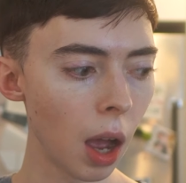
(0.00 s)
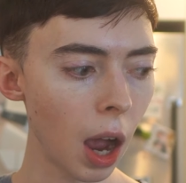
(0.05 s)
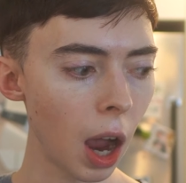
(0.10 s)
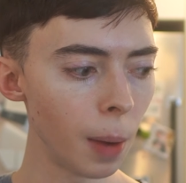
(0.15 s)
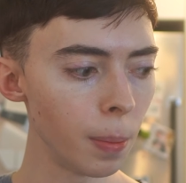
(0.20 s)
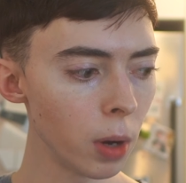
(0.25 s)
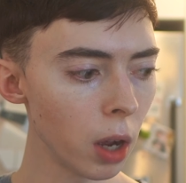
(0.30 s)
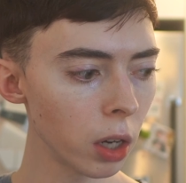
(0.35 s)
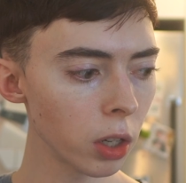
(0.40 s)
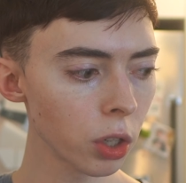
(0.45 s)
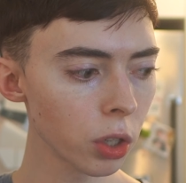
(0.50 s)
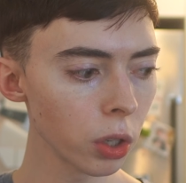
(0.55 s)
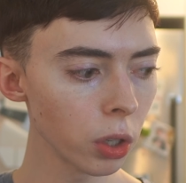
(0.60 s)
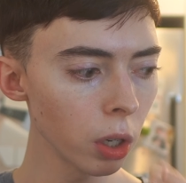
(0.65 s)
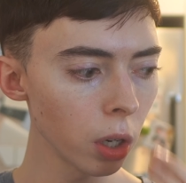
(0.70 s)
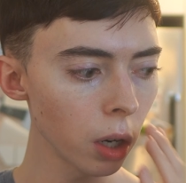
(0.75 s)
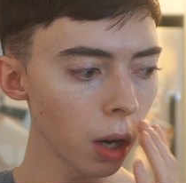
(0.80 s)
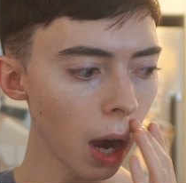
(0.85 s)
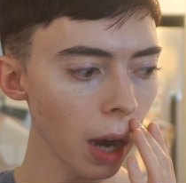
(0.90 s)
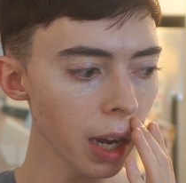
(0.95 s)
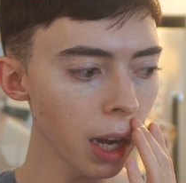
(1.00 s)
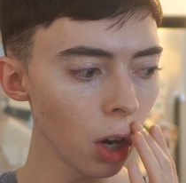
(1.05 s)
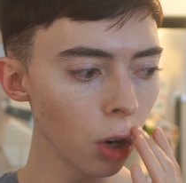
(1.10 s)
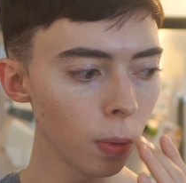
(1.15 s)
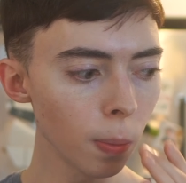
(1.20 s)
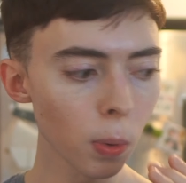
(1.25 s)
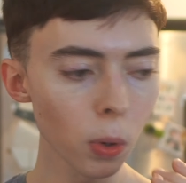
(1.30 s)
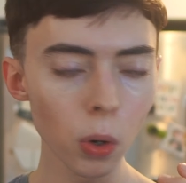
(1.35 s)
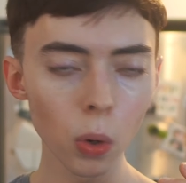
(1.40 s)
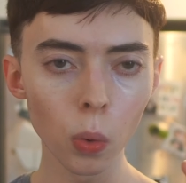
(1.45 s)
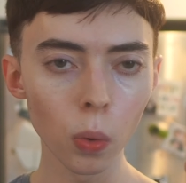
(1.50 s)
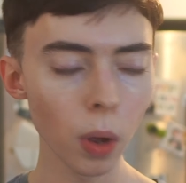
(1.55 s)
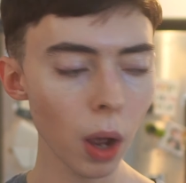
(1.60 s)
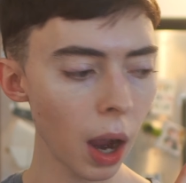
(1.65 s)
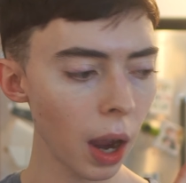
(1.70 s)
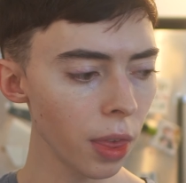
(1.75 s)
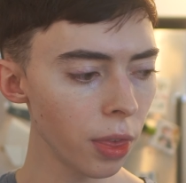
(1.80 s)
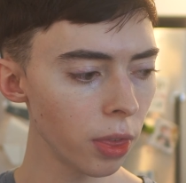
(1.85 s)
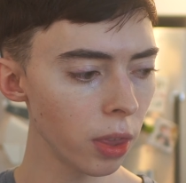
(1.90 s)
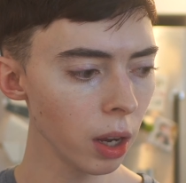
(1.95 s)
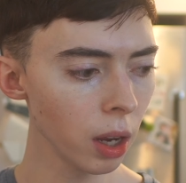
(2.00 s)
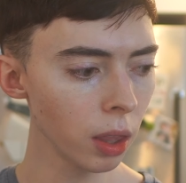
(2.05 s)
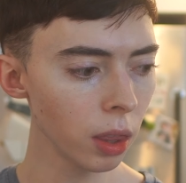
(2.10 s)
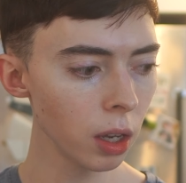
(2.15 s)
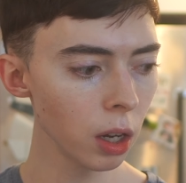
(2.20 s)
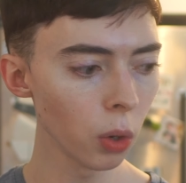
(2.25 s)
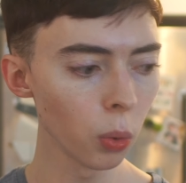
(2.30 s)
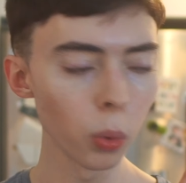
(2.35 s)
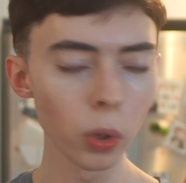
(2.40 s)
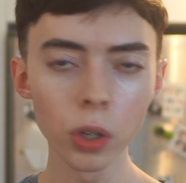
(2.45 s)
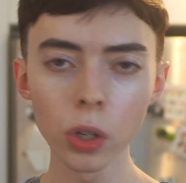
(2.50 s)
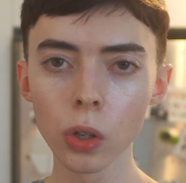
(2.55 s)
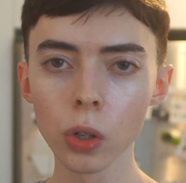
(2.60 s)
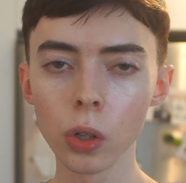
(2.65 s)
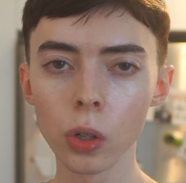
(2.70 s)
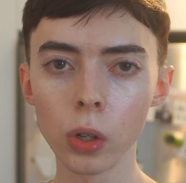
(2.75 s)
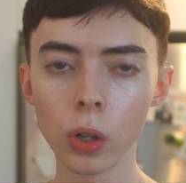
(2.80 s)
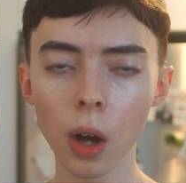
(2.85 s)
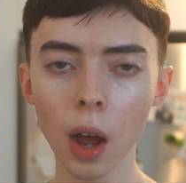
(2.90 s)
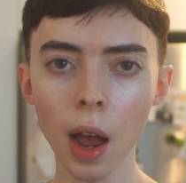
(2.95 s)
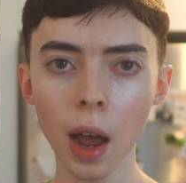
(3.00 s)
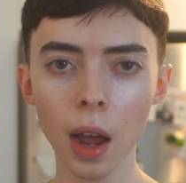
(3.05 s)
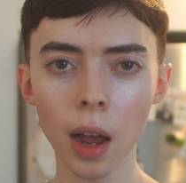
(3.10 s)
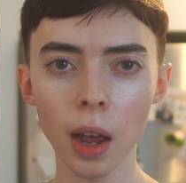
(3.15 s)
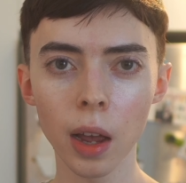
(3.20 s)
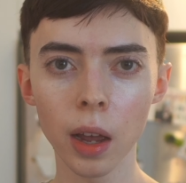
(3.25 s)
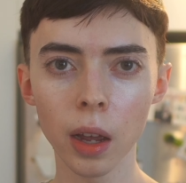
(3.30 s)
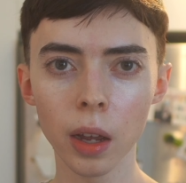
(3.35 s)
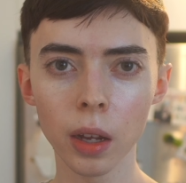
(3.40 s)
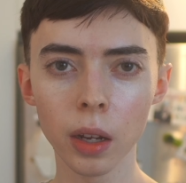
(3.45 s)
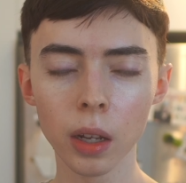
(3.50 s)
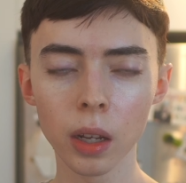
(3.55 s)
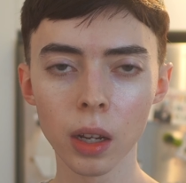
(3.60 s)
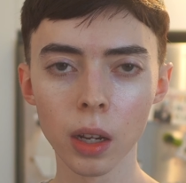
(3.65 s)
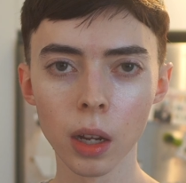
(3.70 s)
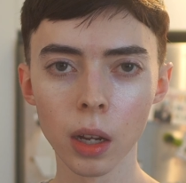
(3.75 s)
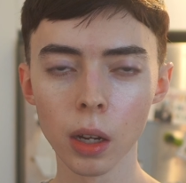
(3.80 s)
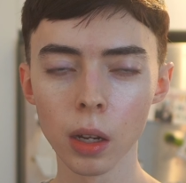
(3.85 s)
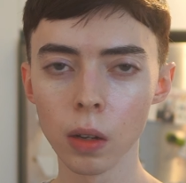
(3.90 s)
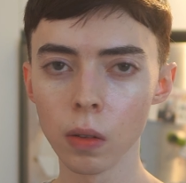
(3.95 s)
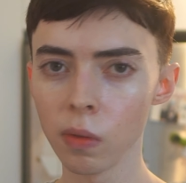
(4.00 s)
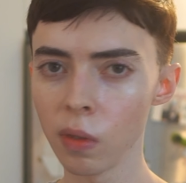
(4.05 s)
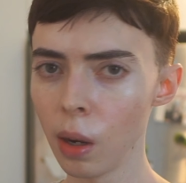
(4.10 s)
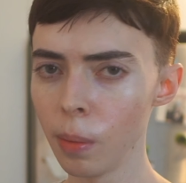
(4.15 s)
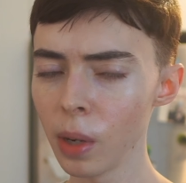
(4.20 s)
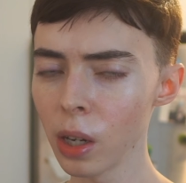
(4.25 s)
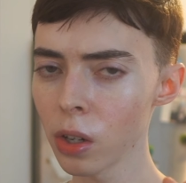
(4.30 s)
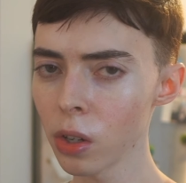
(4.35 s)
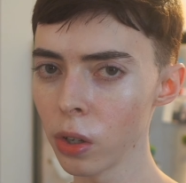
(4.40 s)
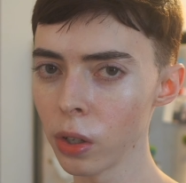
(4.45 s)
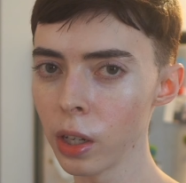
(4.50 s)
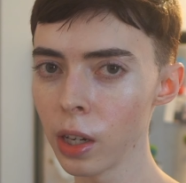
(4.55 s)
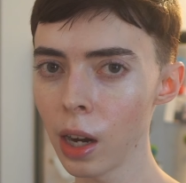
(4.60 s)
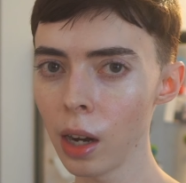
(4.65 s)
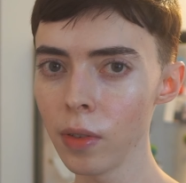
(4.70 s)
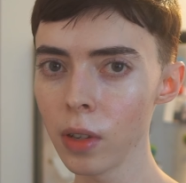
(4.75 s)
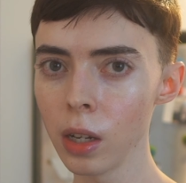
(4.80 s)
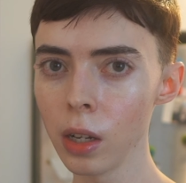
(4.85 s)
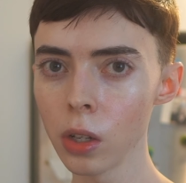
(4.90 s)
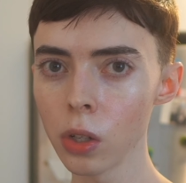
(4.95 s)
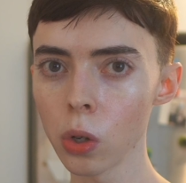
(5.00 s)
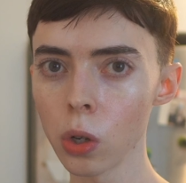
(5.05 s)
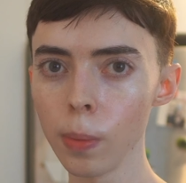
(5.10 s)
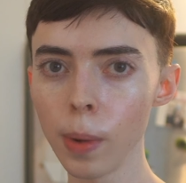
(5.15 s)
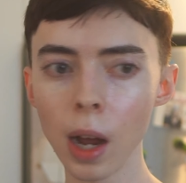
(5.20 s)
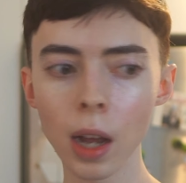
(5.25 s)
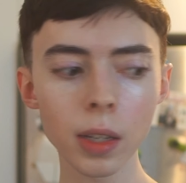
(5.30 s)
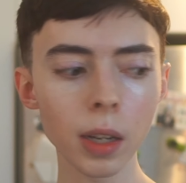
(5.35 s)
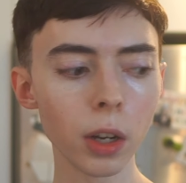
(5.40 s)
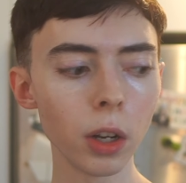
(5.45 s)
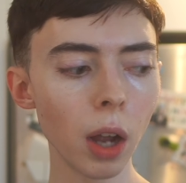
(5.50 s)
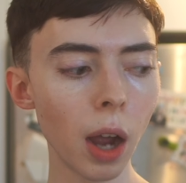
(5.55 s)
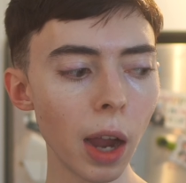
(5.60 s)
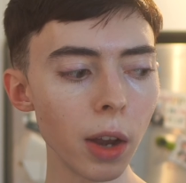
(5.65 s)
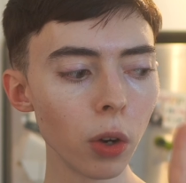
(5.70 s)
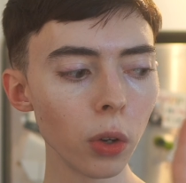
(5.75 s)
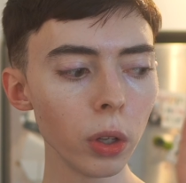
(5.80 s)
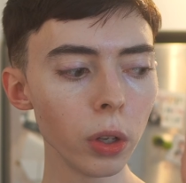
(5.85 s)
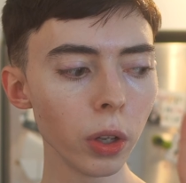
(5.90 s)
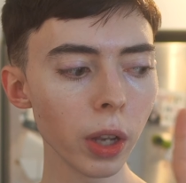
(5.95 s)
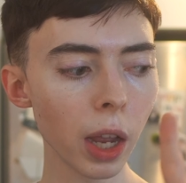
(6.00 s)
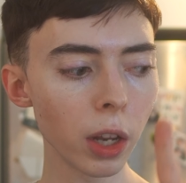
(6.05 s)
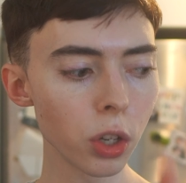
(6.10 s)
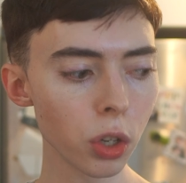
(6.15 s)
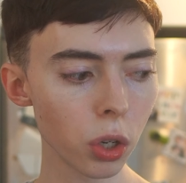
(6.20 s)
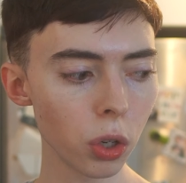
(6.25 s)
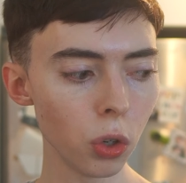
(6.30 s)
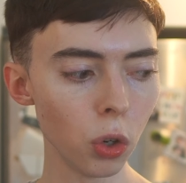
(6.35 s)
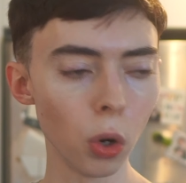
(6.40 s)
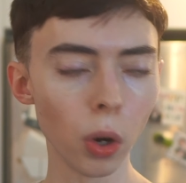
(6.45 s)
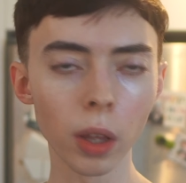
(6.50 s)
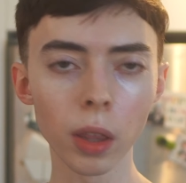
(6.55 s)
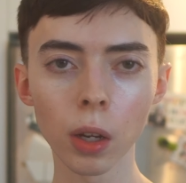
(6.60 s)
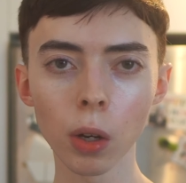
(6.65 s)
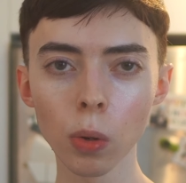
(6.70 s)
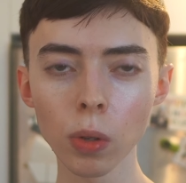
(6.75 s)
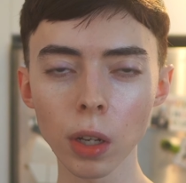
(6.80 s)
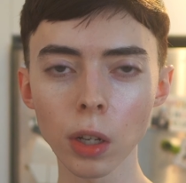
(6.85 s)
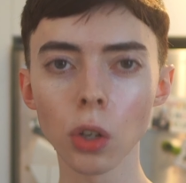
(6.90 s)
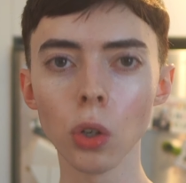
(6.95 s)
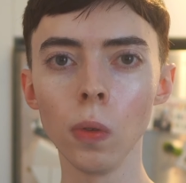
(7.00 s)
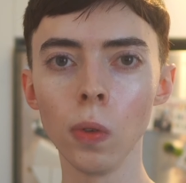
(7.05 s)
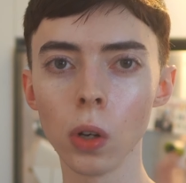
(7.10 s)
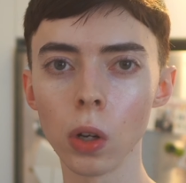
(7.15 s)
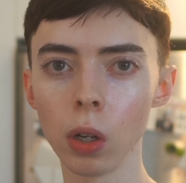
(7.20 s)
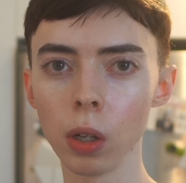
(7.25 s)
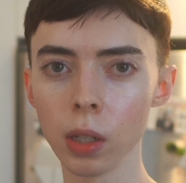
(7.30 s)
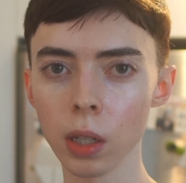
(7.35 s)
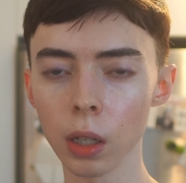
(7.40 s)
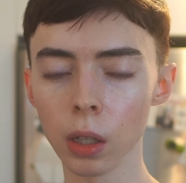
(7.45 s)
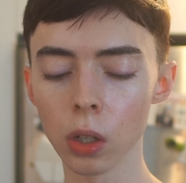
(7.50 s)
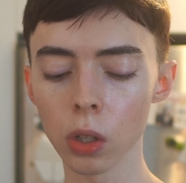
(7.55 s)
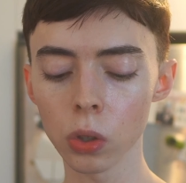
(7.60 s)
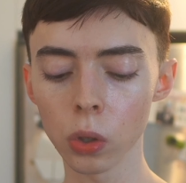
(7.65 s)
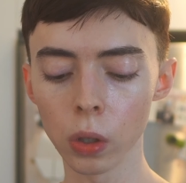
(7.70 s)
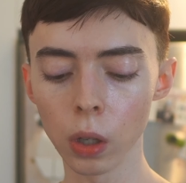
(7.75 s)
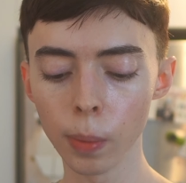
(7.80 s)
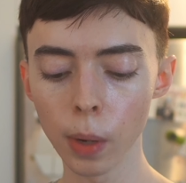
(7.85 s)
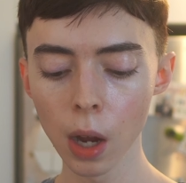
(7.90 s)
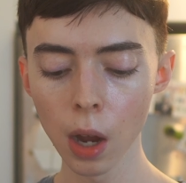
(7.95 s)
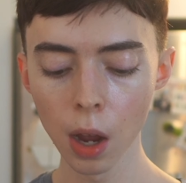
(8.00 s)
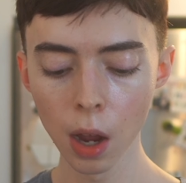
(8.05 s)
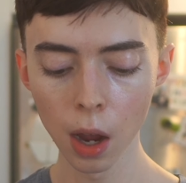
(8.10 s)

I'm not sure, I can't remember, I think the original had, I'm not sure, did it have Tinosorb S? I, I know it only had two. I think it was like Uvinul and Tinosorb.